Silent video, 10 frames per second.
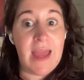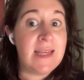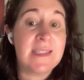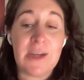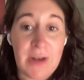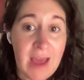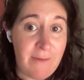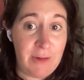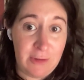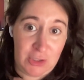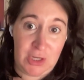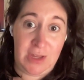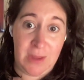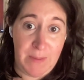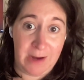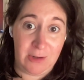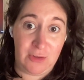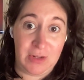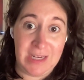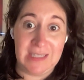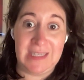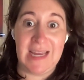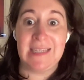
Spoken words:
is there an evolution in the bare trees?